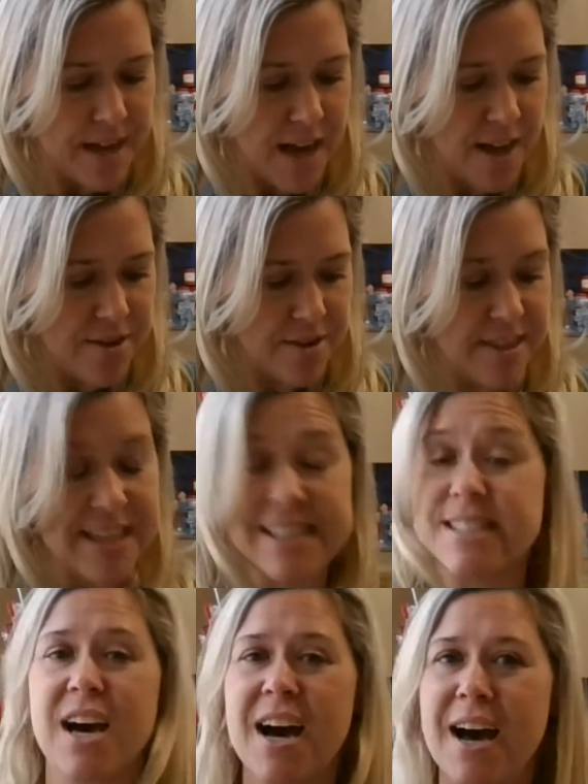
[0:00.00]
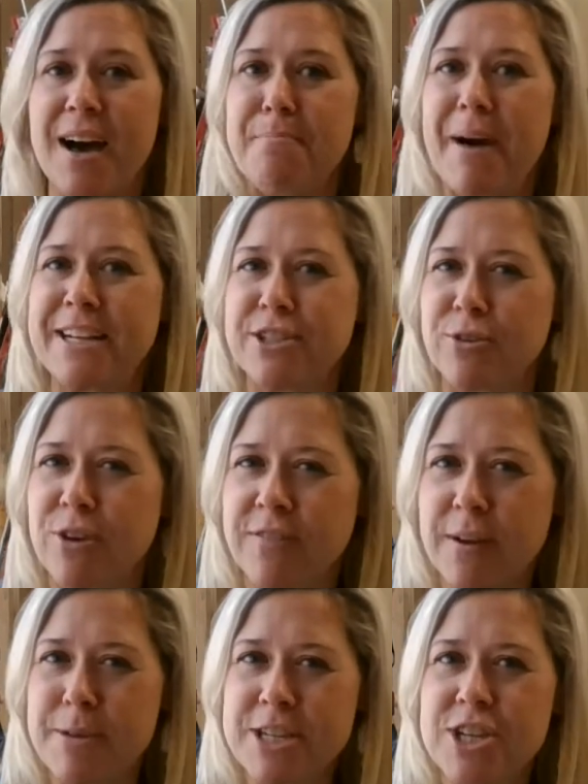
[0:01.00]
Other things, I don't know if
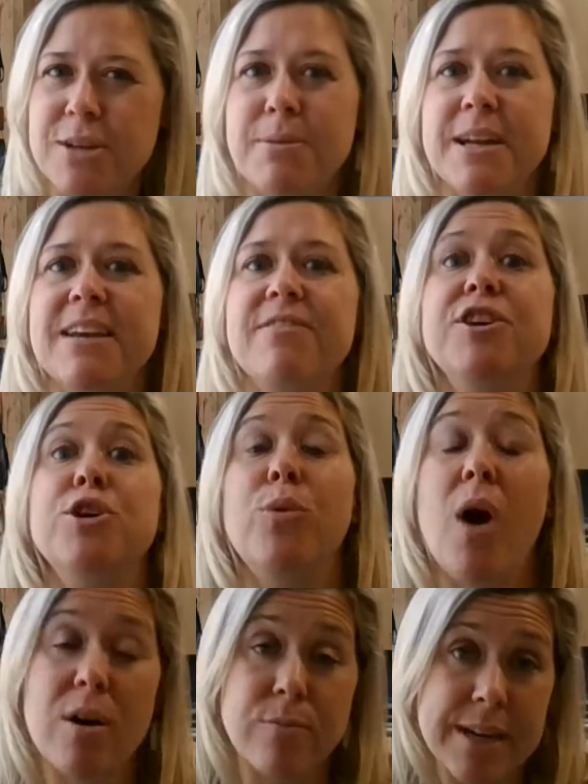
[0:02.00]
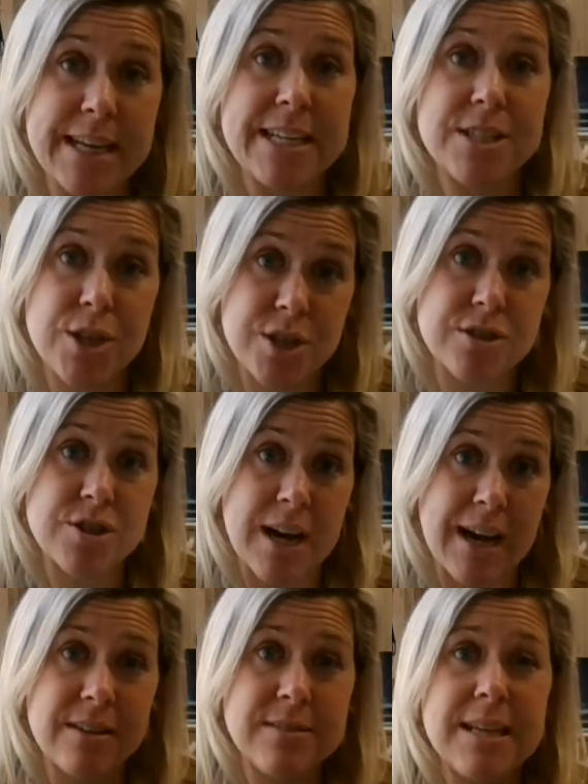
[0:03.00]
I mentioned, but if you are reading to your
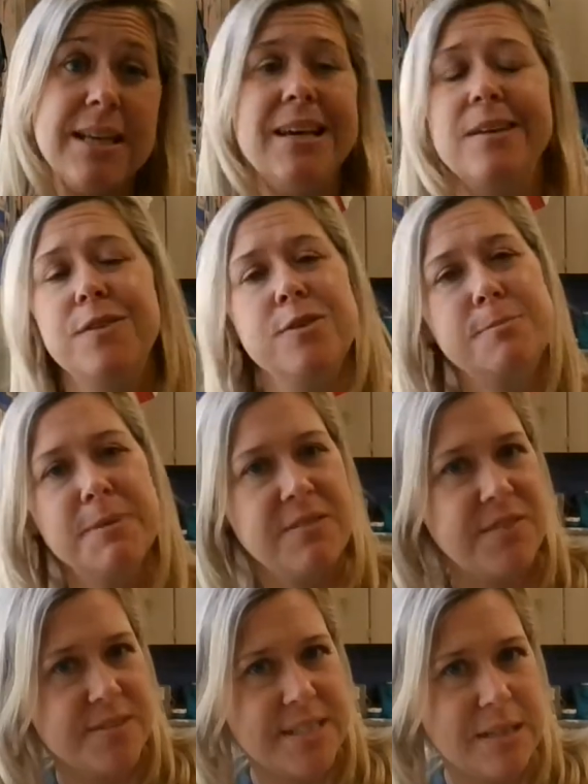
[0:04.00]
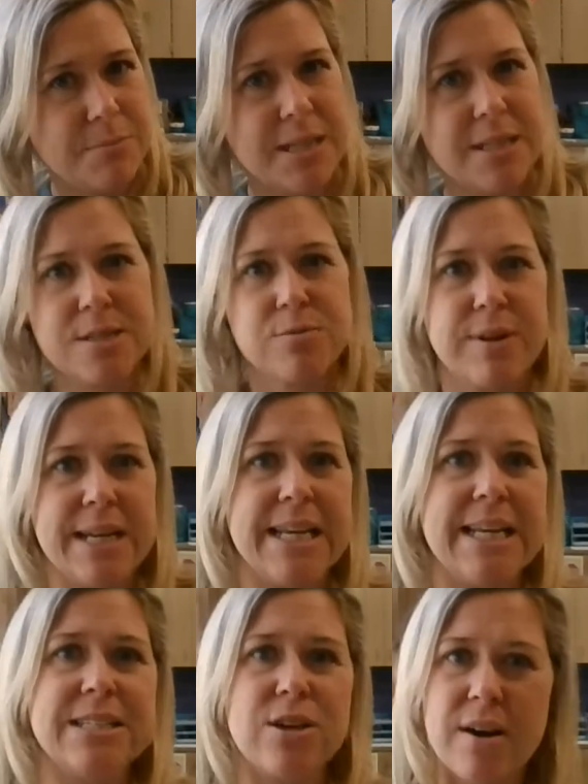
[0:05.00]
child, you spend 15 minutes
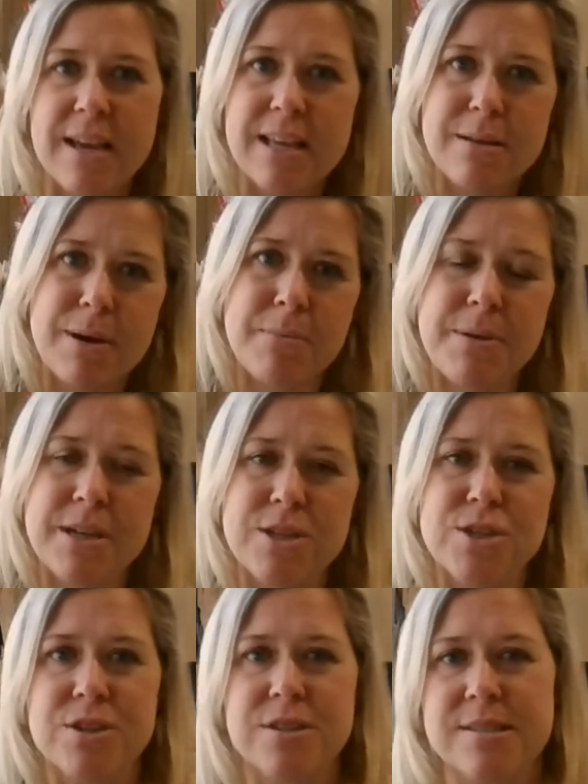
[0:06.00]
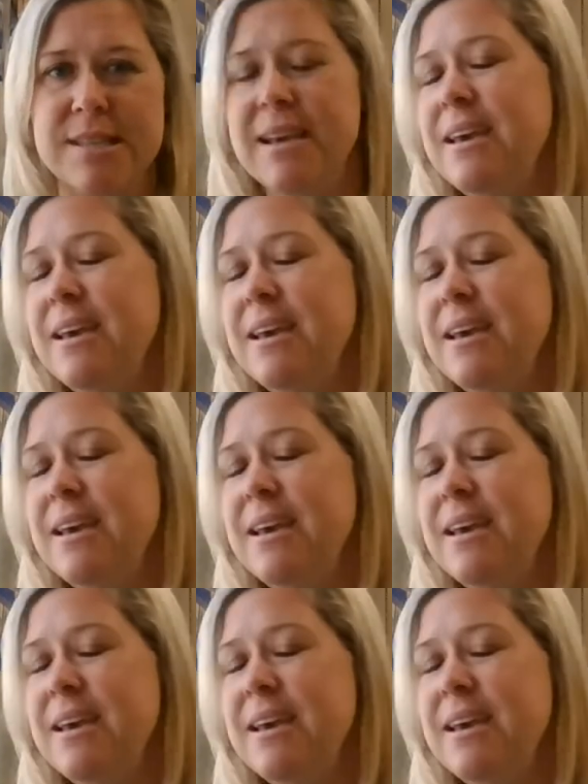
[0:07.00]
reading, talking about pictures,